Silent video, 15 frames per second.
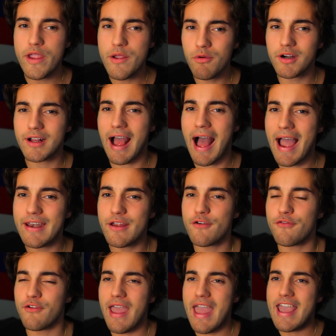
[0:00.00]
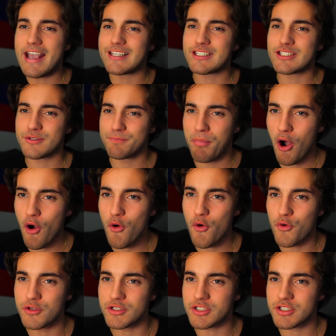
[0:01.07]
We were kind of
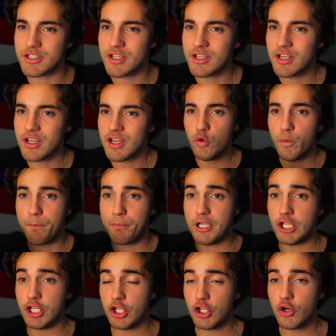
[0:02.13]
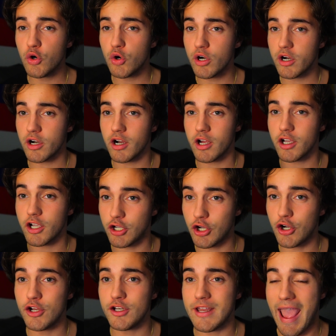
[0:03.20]
exposed to pure
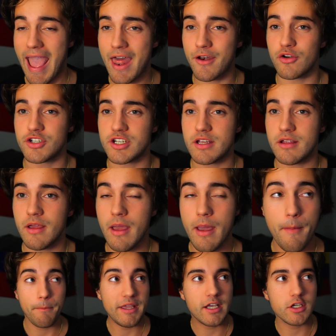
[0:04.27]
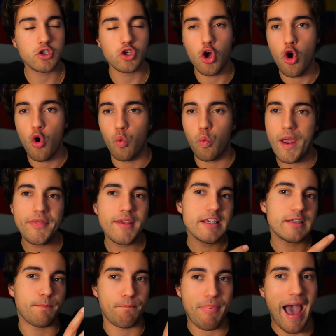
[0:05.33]
good energy because
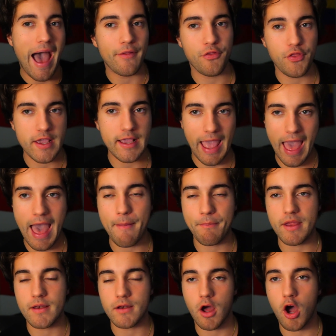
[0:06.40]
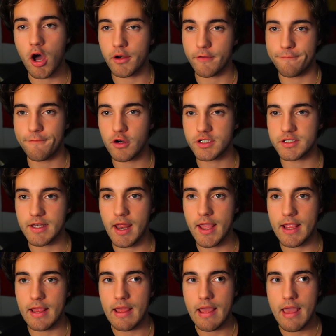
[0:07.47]
when this bad thing happened on a first
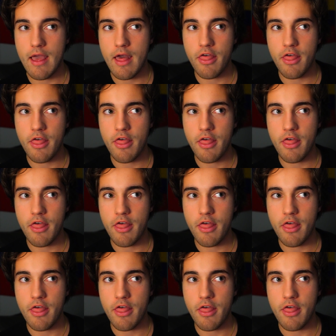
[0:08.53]
night,